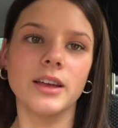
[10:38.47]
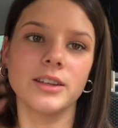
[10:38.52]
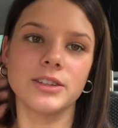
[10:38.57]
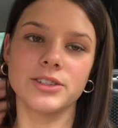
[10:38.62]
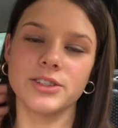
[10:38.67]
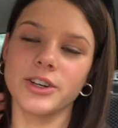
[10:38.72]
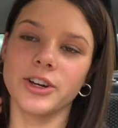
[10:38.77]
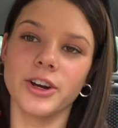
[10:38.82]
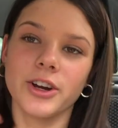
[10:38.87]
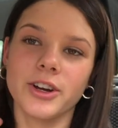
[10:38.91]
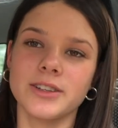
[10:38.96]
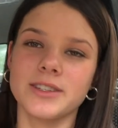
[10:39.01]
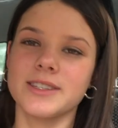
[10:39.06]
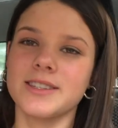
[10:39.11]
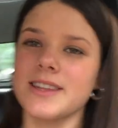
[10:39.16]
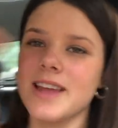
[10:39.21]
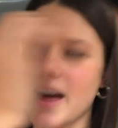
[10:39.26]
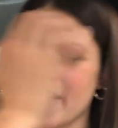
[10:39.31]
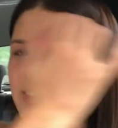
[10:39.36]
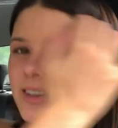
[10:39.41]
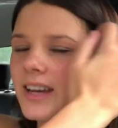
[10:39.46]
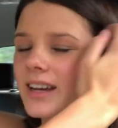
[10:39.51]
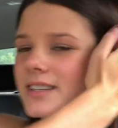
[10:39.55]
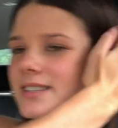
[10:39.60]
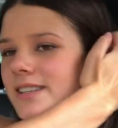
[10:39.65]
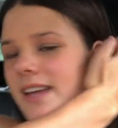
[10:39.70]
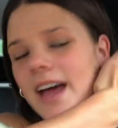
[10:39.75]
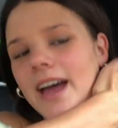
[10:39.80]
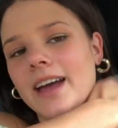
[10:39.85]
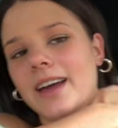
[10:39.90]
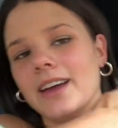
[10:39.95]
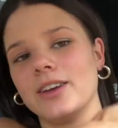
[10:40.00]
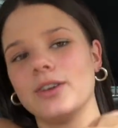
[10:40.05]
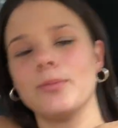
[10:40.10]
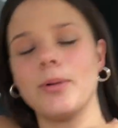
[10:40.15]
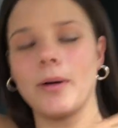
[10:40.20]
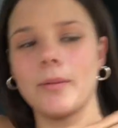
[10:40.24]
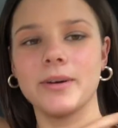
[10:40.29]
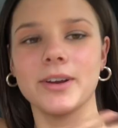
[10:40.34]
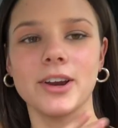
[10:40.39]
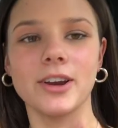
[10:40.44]
So it's now the next day. You'll
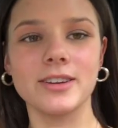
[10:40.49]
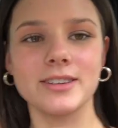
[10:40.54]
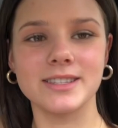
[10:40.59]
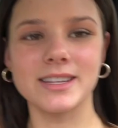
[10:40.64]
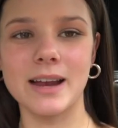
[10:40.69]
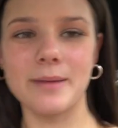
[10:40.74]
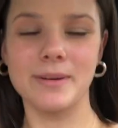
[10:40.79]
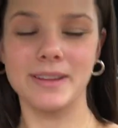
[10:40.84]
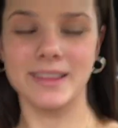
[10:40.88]
probably notice that I'm